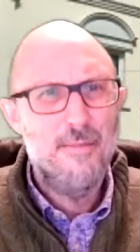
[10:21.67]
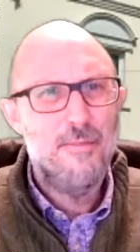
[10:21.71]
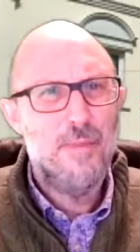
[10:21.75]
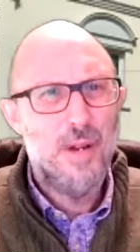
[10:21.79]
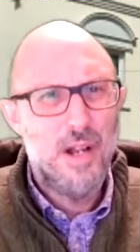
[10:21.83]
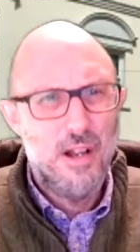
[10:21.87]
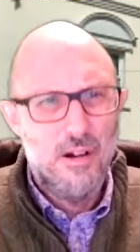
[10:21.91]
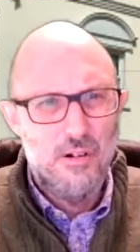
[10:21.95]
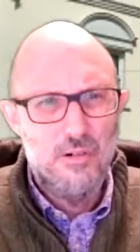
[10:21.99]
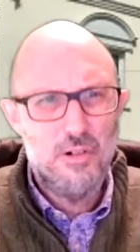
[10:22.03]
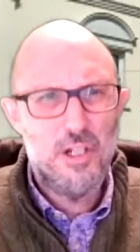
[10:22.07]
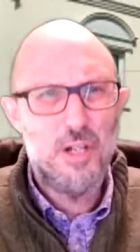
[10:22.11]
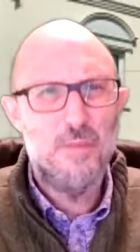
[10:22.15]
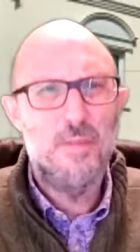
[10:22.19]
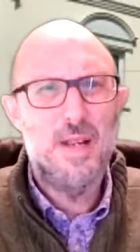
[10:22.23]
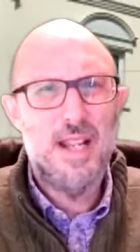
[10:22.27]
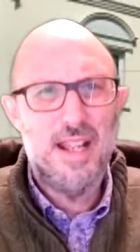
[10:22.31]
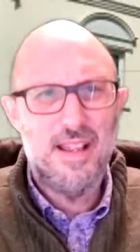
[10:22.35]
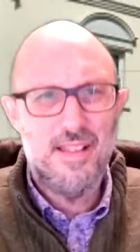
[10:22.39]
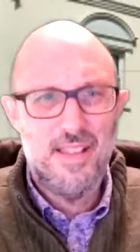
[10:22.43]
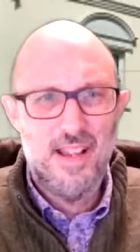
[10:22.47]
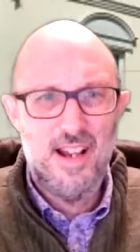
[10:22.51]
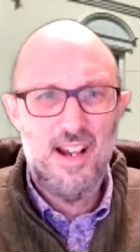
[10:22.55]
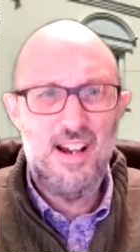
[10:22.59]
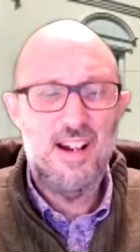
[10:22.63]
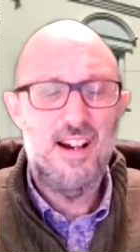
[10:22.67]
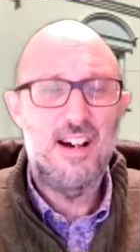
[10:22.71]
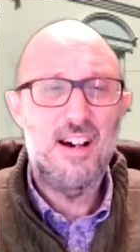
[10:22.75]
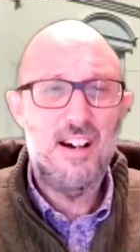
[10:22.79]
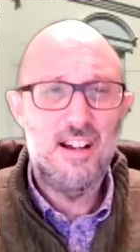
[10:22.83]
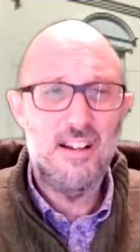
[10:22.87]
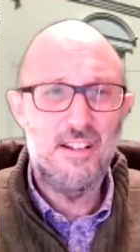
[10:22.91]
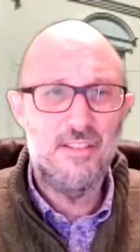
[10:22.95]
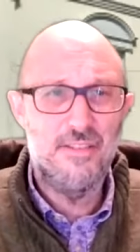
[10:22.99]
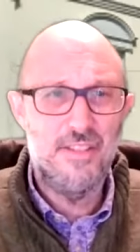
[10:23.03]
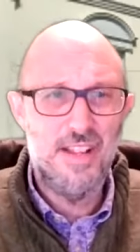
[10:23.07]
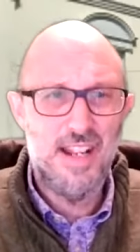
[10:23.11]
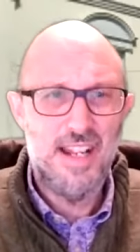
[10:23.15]
But ultimately, at the
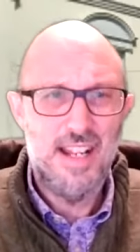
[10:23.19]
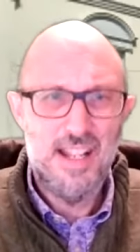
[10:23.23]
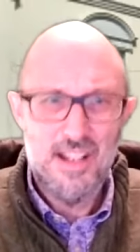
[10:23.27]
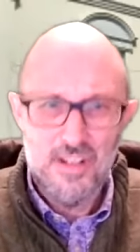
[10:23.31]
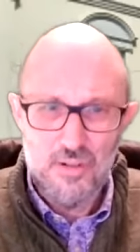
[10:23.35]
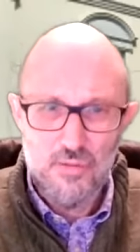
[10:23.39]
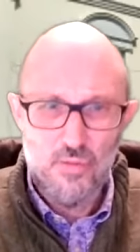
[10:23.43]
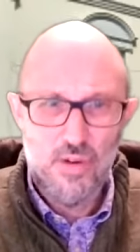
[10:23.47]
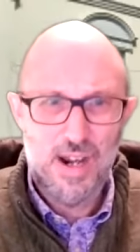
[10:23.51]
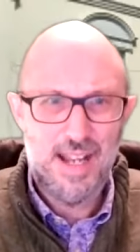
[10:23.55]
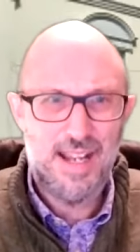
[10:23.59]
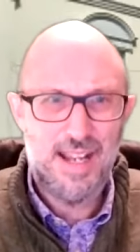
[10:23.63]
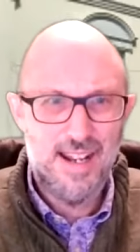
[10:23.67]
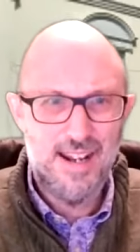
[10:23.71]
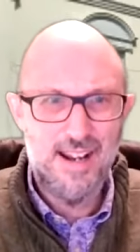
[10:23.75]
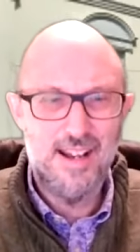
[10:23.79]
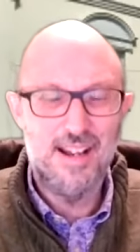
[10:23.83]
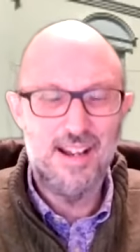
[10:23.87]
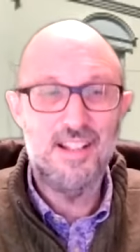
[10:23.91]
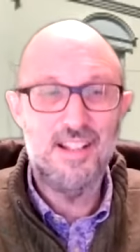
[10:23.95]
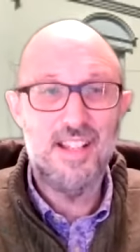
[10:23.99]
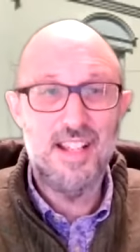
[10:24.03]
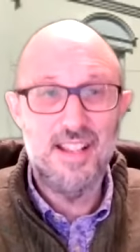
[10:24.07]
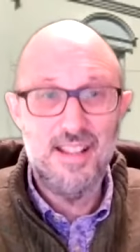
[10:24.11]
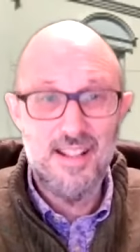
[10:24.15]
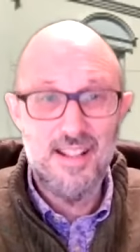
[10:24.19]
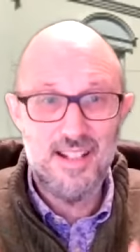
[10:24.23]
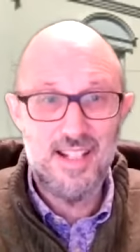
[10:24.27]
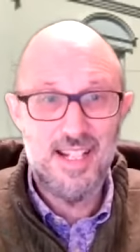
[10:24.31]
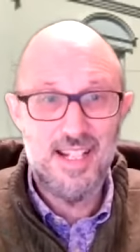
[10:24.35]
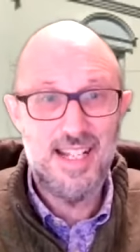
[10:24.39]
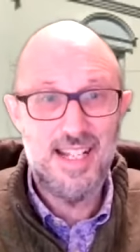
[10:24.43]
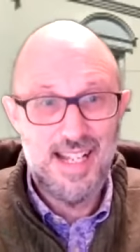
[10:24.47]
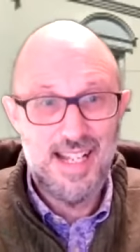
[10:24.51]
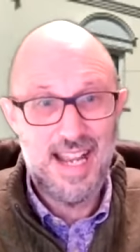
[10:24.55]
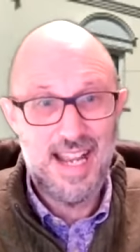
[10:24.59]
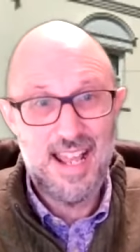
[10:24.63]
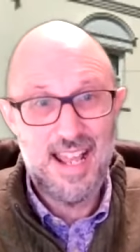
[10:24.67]
heart of it is recognizing that
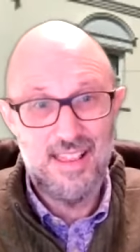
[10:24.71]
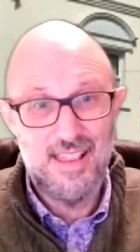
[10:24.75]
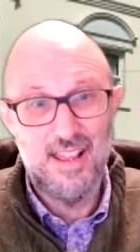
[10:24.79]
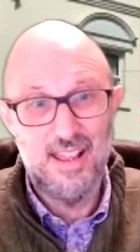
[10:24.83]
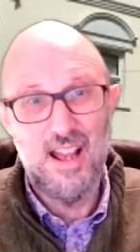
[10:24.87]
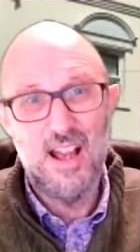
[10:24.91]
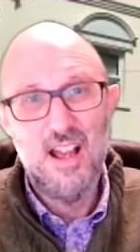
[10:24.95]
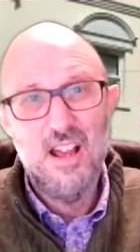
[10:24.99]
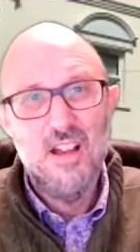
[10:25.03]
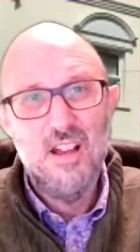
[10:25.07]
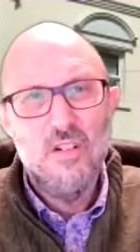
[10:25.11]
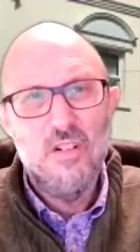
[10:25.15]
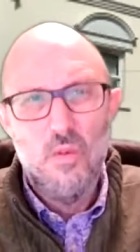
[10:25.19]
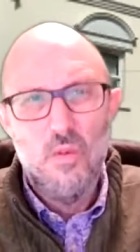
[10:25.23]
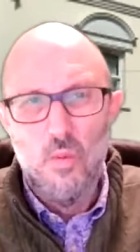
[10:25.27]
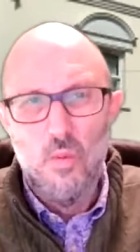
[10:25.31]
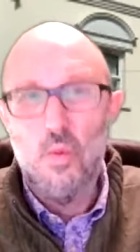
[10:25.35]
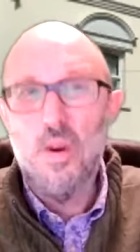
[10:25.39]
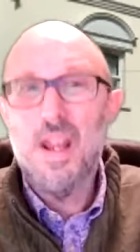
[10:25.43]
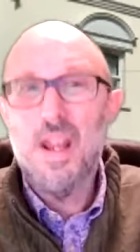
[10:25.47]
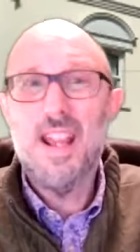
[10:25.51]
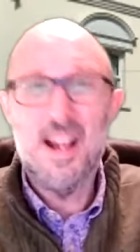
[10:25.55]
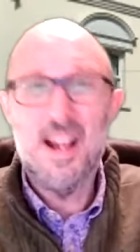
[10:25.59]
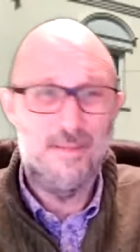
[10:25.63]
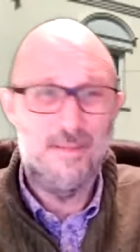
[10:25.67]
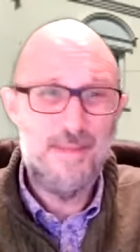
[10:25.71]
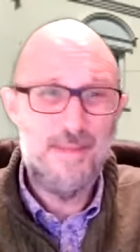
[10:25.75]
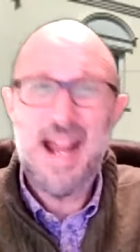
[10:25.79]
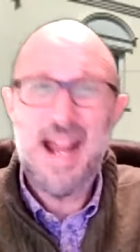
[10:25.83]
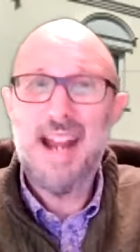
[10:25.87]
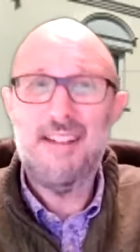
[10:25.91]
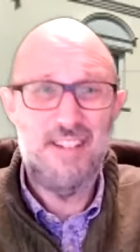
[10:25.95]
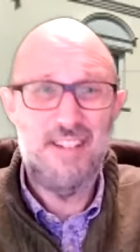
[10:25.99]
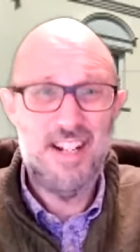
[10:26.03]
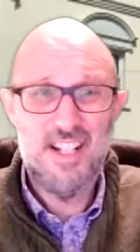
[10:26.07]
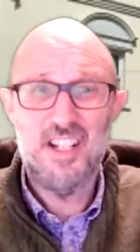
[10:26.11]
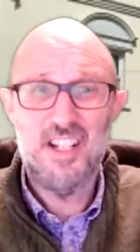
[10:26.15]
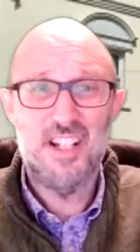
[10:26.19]
together we are
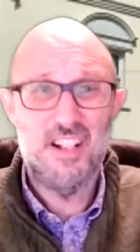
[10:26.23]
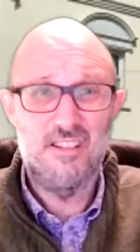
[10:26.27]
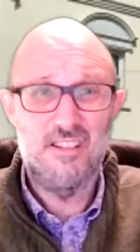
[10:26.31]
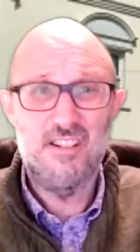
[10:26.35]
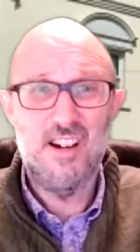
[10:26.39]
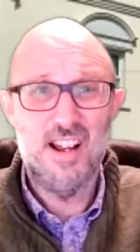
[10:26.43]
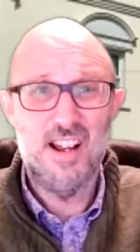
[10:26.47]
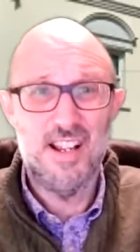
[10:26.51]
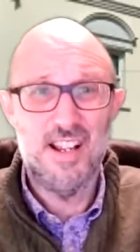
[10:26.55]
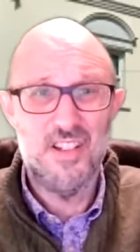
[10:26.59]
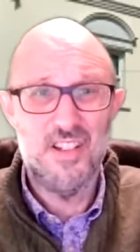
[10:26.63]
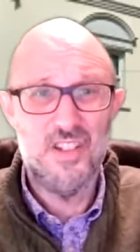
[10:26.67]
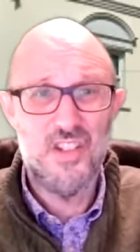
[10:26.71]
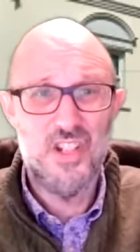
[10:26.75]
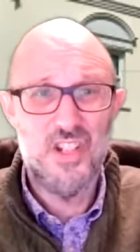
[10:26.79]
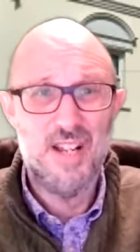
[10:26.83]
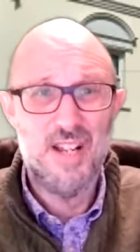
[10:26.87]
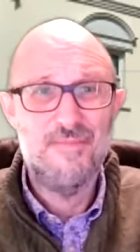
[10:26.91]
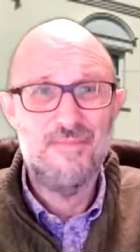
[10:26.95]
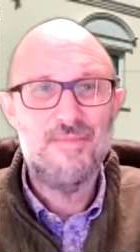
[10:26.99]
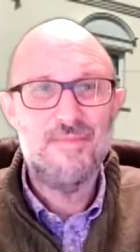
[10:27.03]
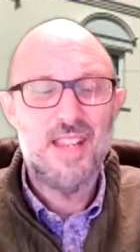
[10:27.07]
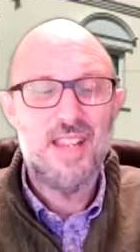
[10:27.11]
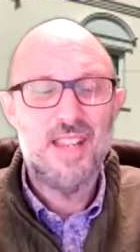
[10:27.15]
married to Christ.